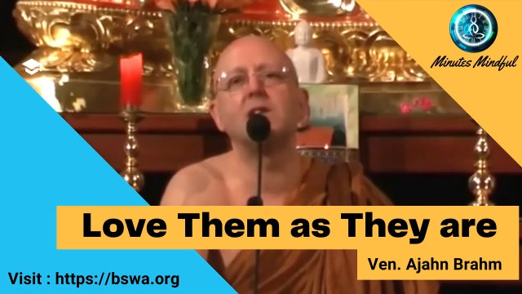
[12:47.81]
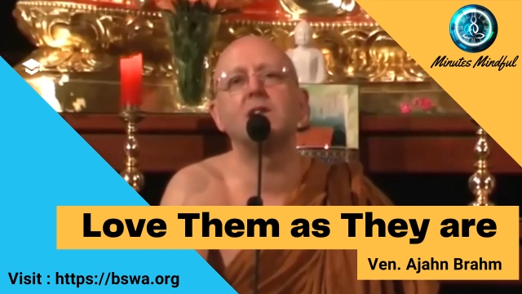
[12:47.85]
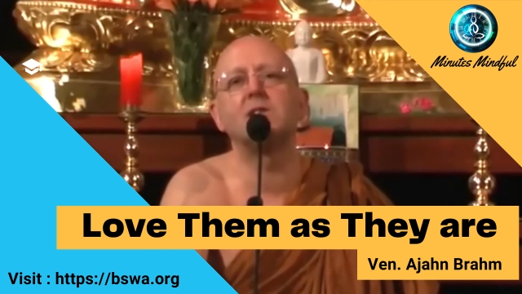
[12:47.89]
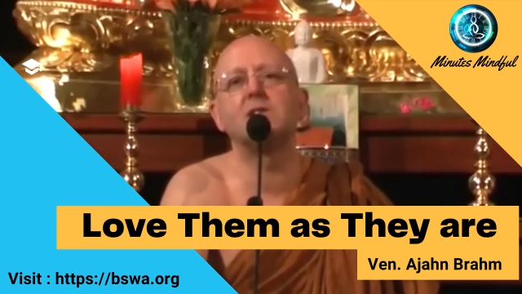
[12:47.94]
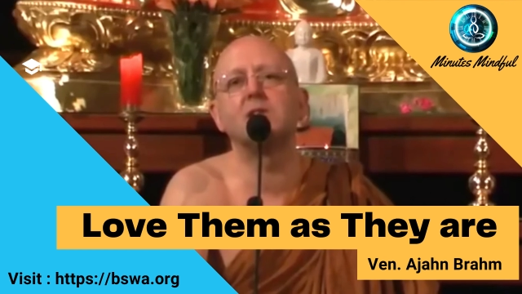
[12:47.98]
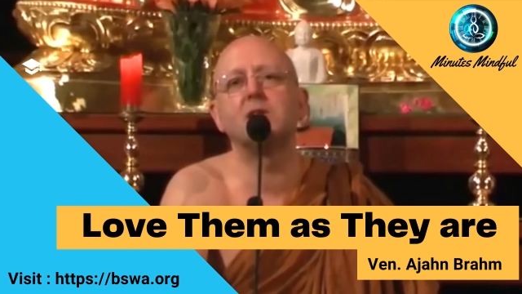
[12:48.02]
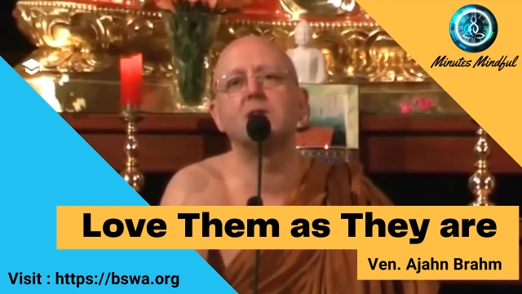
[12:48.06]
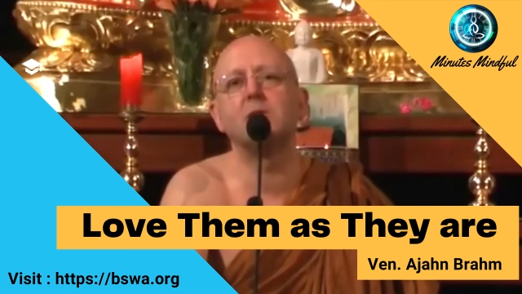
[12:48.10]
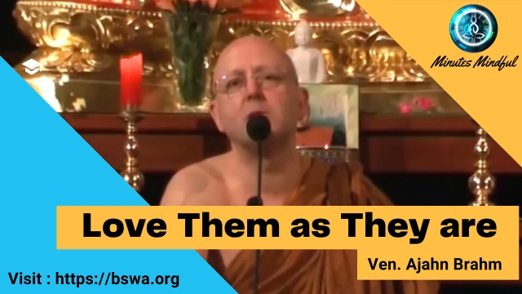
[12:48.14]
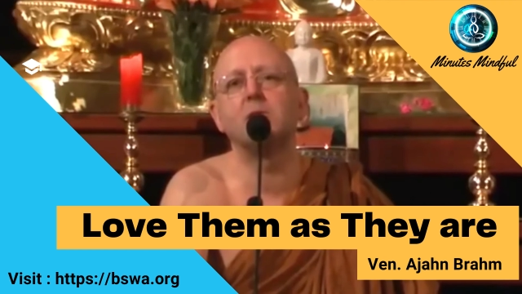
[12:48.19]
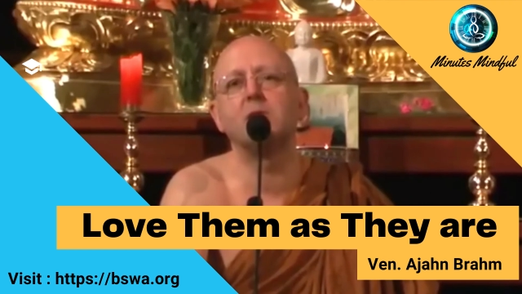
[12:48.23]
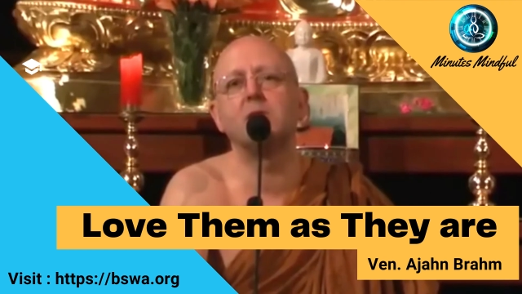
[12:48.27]

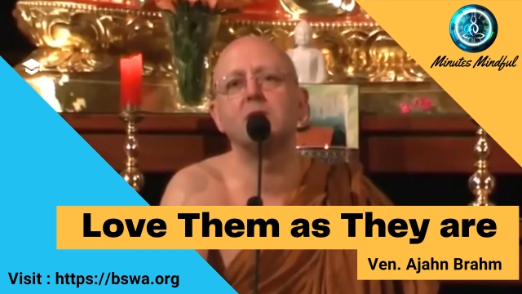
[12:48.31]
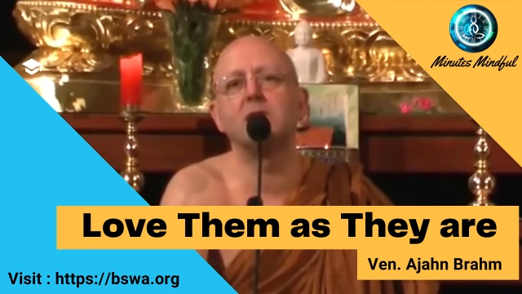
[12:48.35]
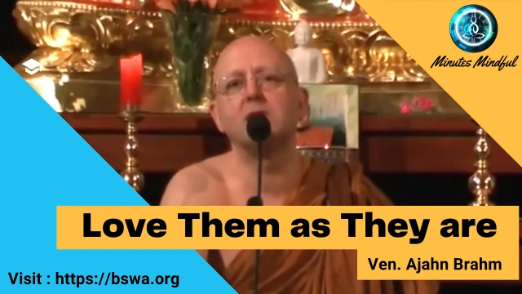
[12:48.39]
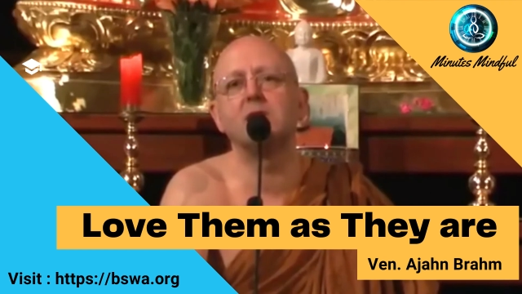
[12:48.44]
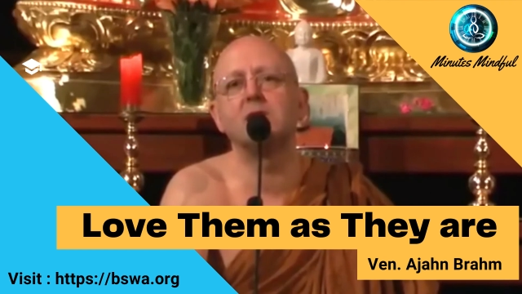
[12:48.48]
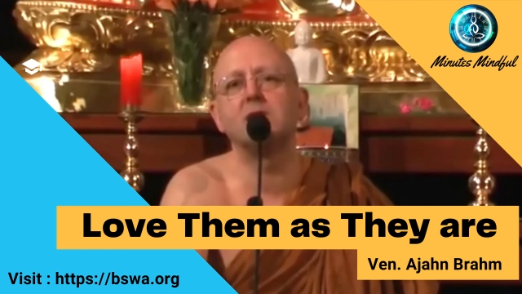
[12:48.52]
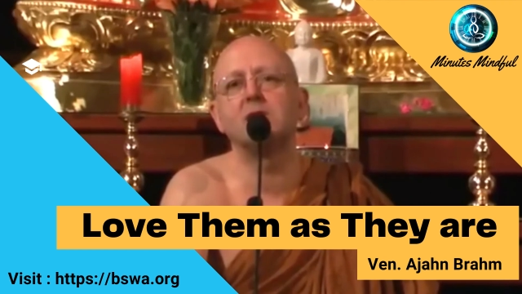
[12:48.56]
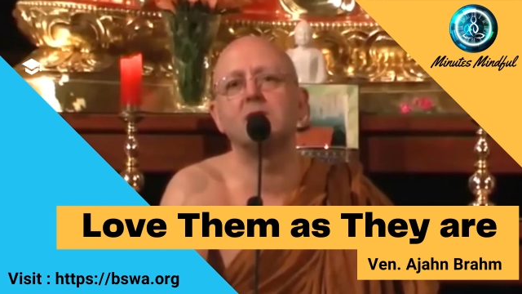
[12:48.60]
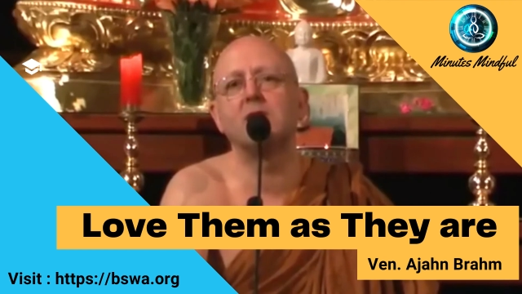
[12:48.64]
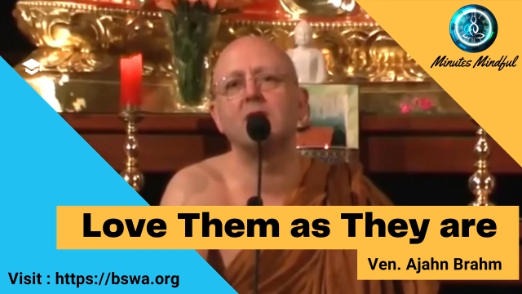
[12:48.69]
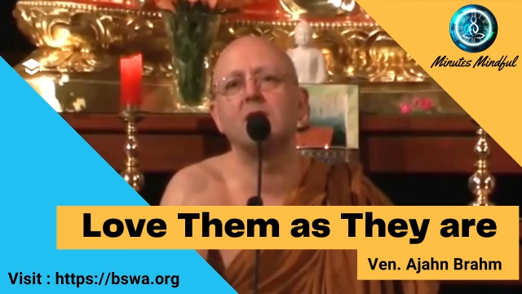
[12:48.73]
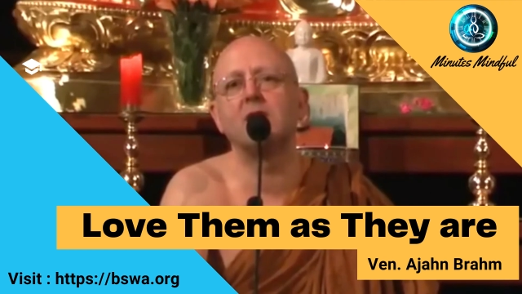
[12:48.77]
something
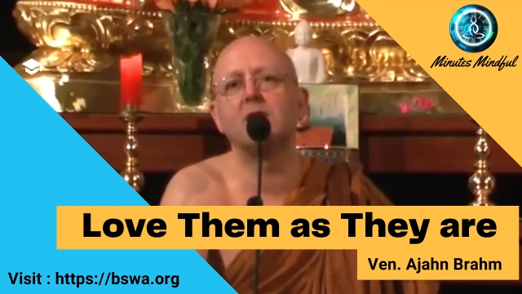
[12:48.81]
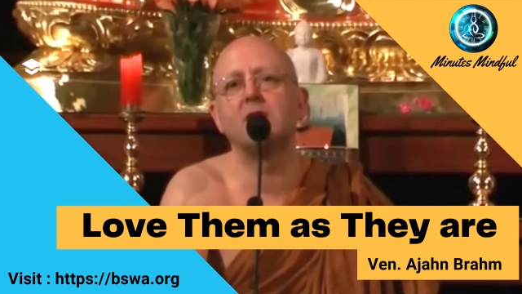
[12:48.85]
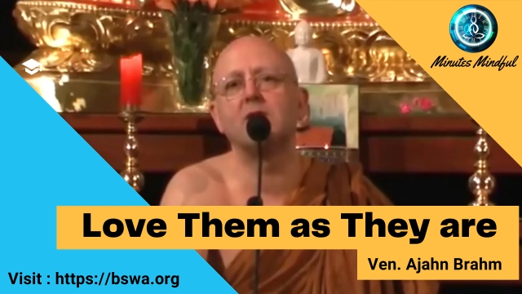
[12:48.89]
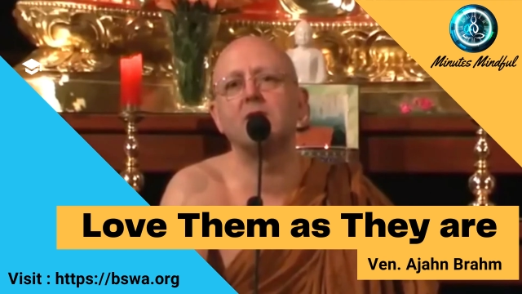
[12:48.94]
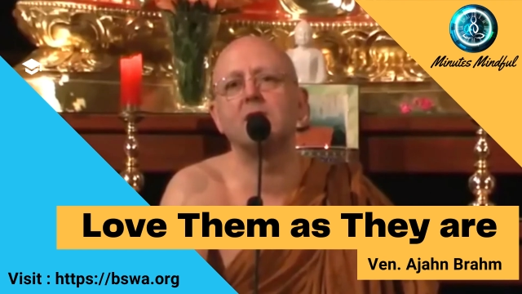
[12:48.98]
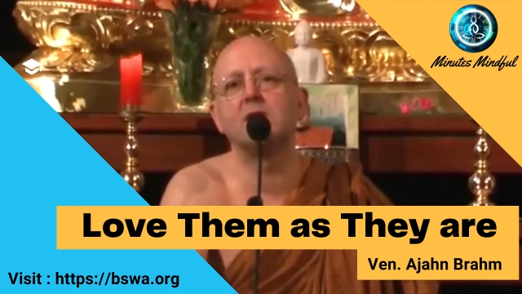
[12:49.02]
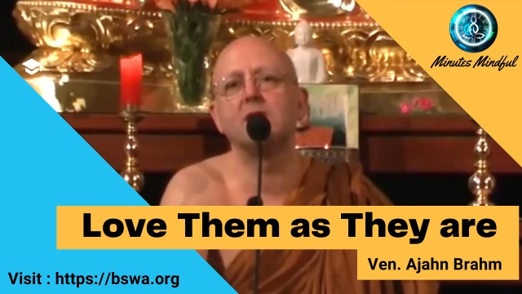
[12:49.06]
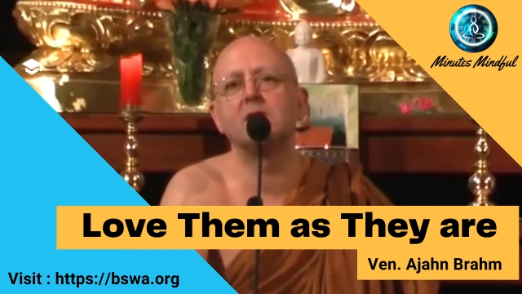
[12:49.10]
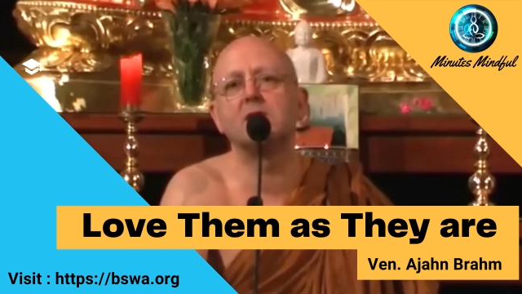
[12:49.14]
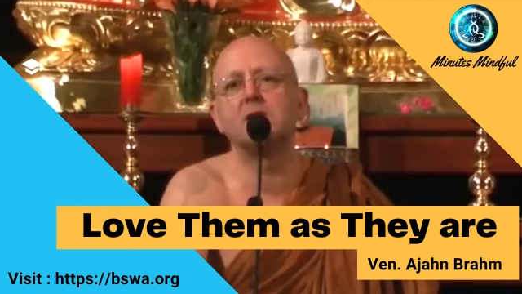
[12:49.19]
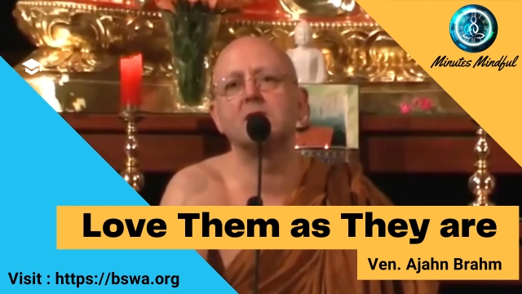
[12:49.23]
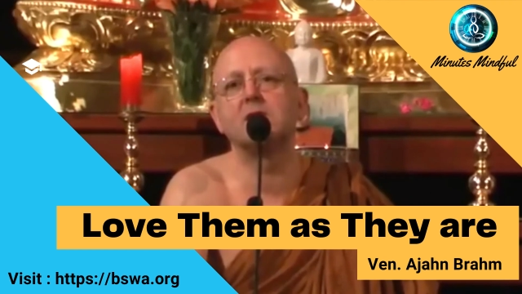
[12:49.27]
inside of
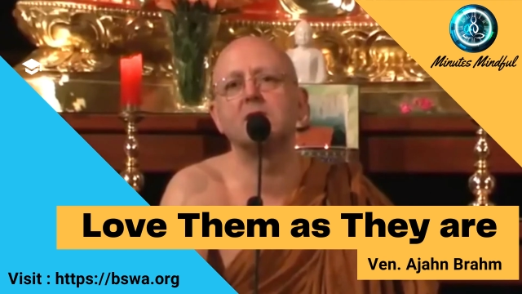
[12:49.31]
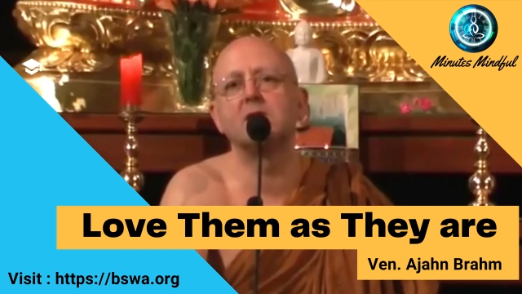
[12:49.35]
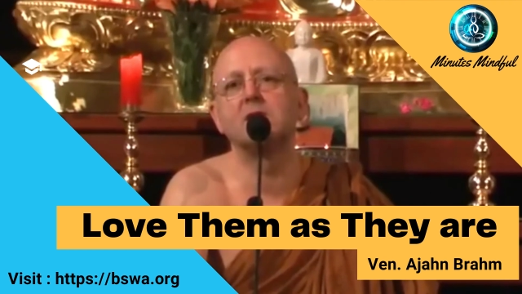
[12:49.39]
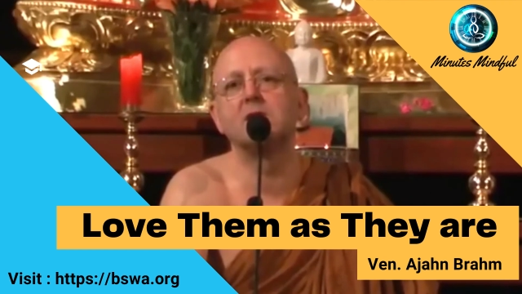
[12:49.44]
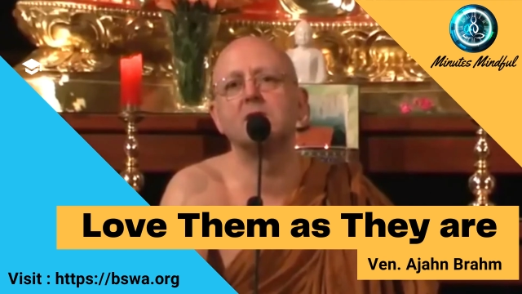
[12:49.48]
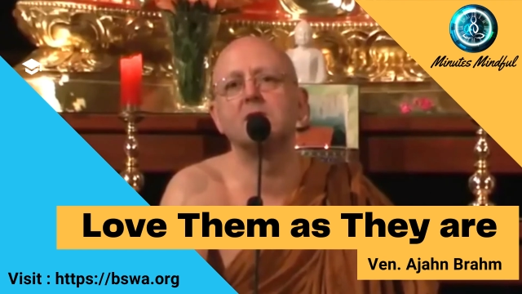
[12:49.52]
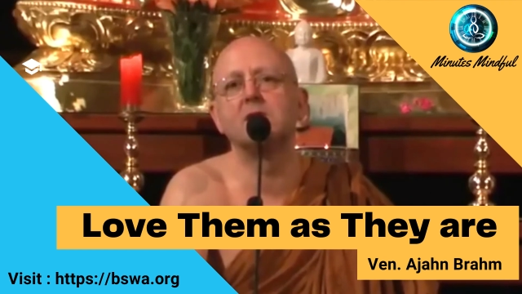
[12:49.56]
us,